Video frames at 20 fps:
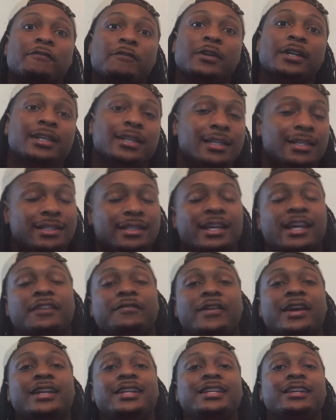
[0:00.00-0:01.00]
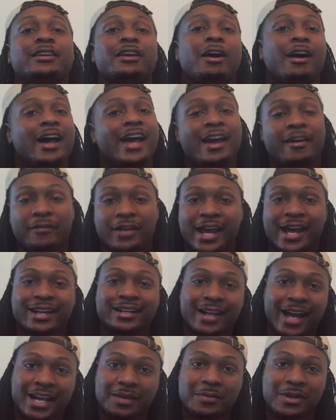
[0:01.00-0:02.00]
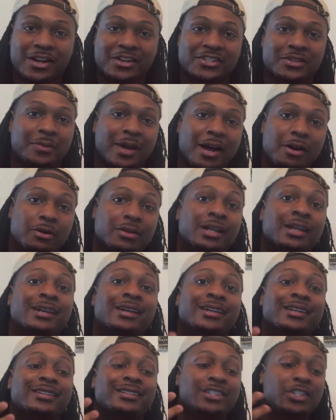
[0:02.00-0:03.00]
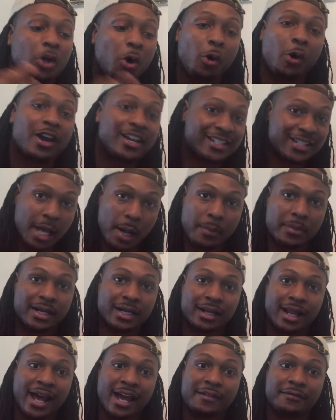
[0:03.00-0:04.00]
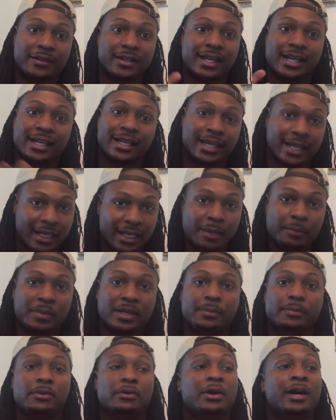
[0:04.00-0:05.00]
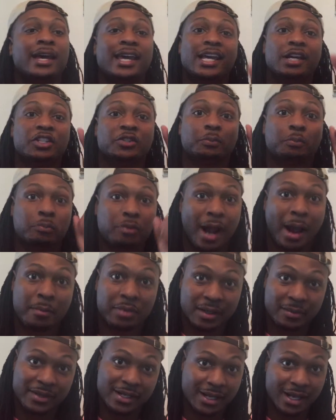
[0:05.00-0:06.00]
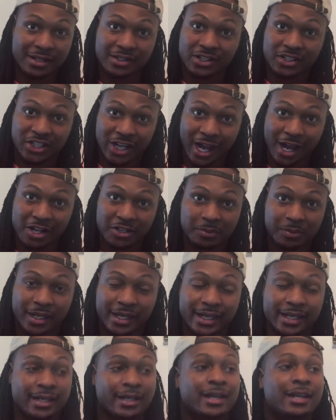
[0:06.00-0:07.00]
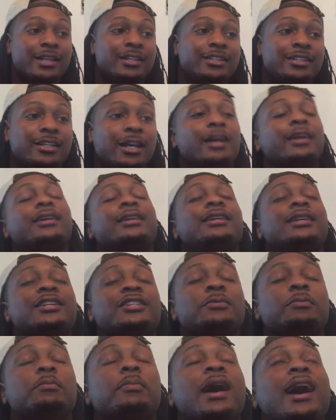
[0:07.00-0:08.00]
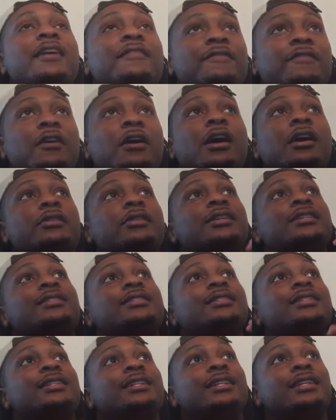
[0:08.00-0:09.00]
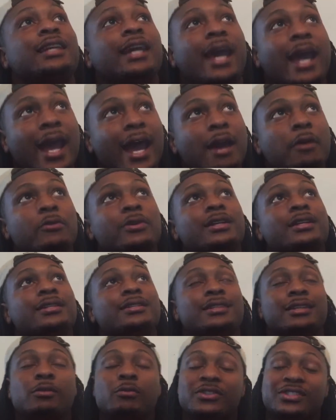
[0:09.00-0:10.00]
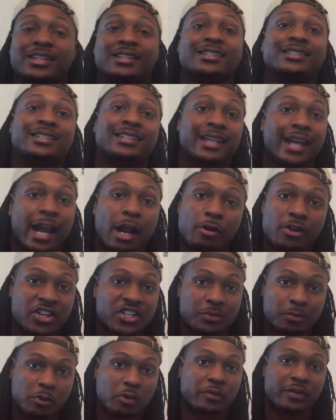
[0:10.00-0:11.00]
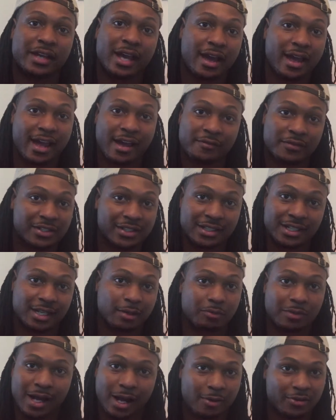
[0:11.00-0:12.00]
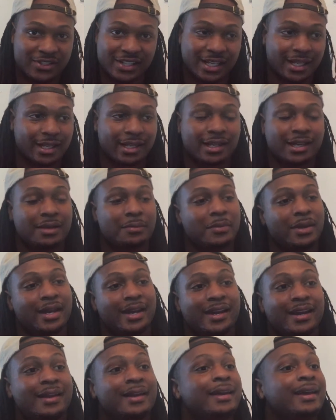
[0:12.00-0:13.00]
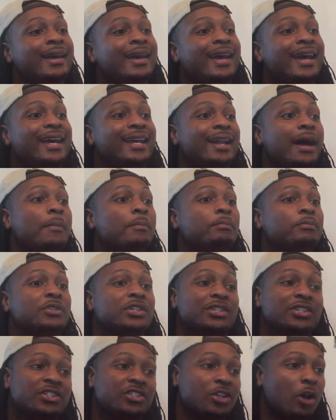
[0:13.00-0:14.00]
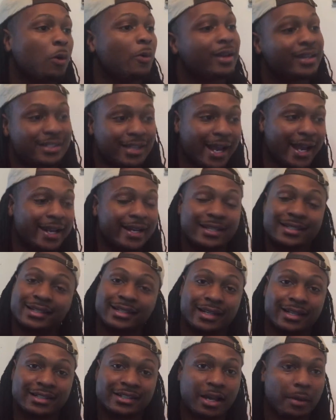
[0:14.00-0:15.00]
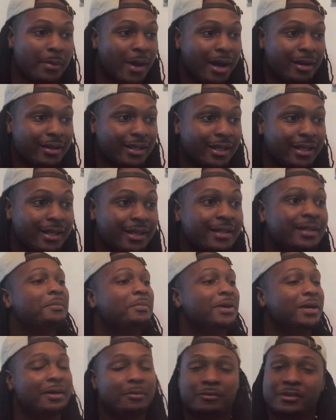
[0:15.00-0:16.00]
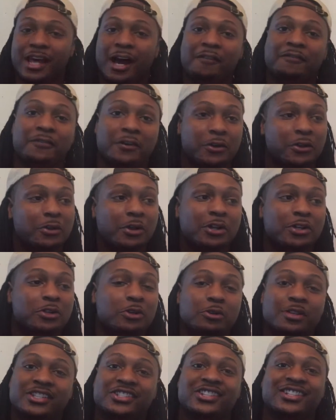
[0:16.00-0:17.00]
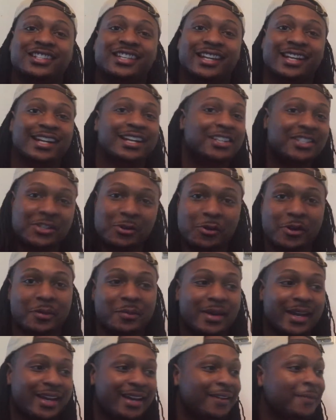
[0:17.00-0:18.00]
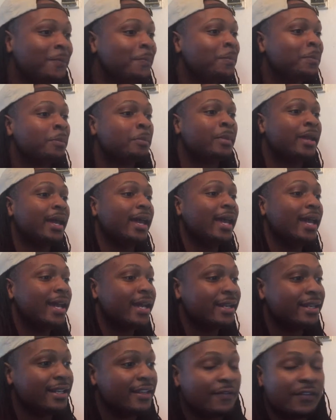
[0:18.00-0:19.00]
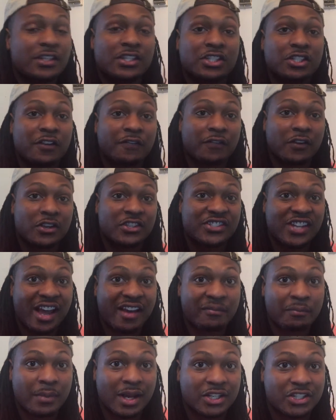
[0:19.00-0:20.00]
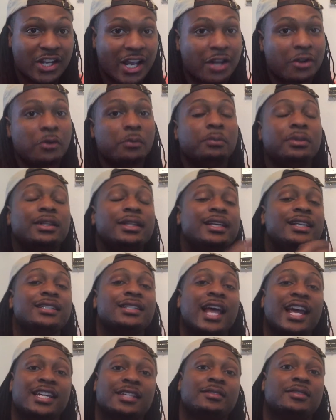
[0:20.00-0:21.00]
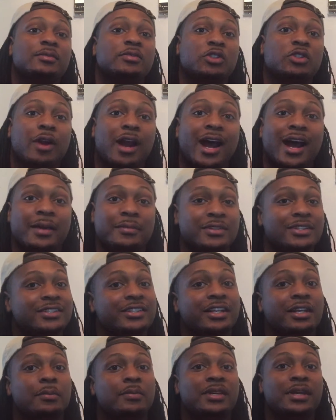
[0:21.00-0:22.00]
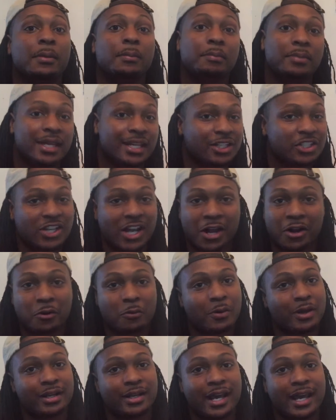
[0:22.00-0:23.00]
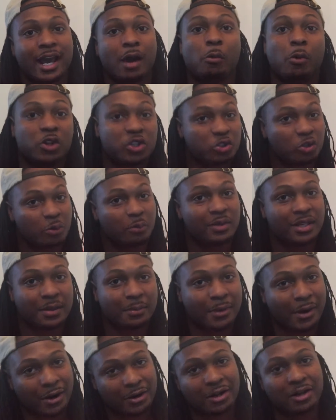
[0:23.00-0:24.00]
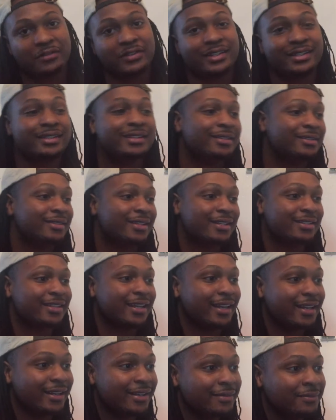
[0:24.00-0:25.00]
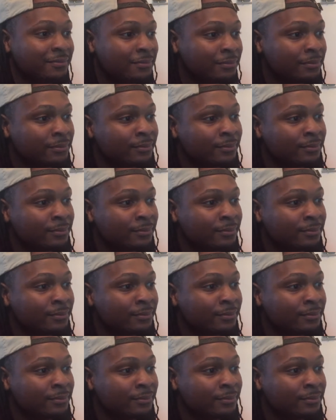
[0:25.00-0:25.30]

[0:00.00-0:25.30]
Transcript: freakiest. If any of y'all ever had nightmares about toys coming to life and then killing people, it's probably because of Child's Play. Chucky is by far the scariest, it was the scariest movie I ever seen when I was a kid, man. And I'm just so excited to see this come out again. But without further ado, let's just get into it, man. And if this is your first time on my channel, please like and subscribe. This is gonna be a big channel one day. I want you to be a part of it. Let's get it.